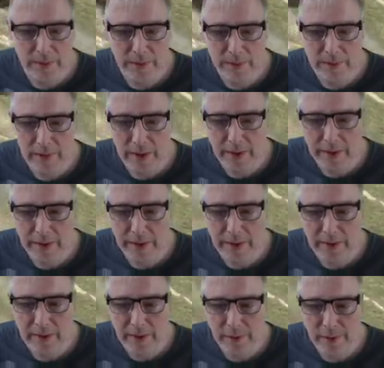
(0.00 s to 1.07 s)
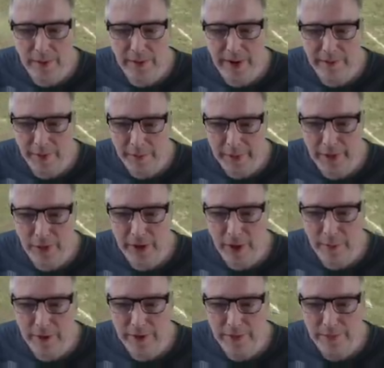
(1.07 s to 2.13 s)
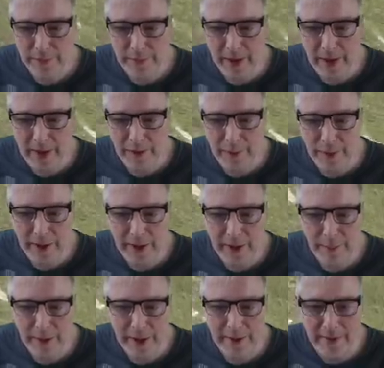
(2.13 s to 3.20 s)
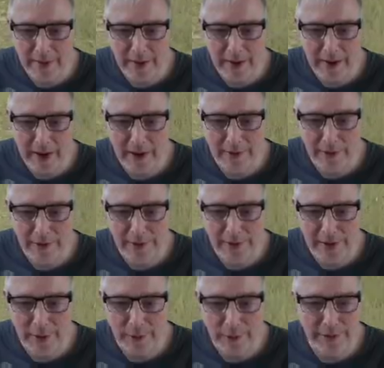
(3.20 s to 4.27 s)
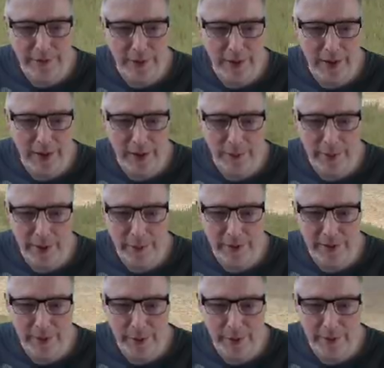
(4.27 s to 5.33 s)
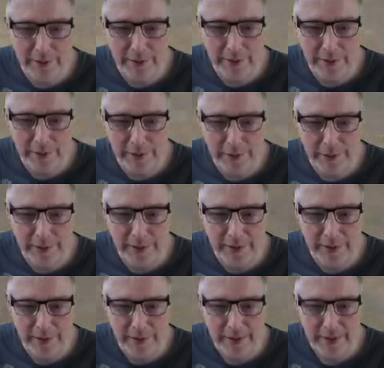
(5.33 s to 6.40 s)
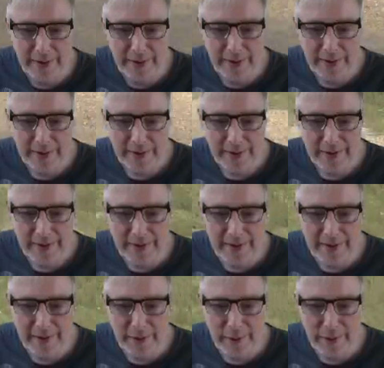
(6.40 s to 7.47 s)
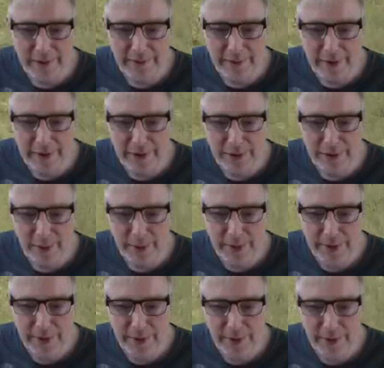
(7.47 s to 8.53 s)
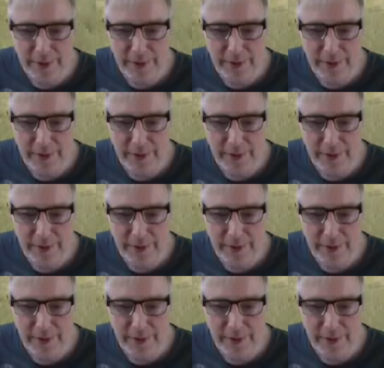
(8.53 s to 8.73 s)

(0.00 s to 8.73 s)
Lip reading: Let the T25. I mean, look how much HP he bled to that Kairos. He was full HP, wasn't he, when he went around the corner? He didn't do a very good job at all.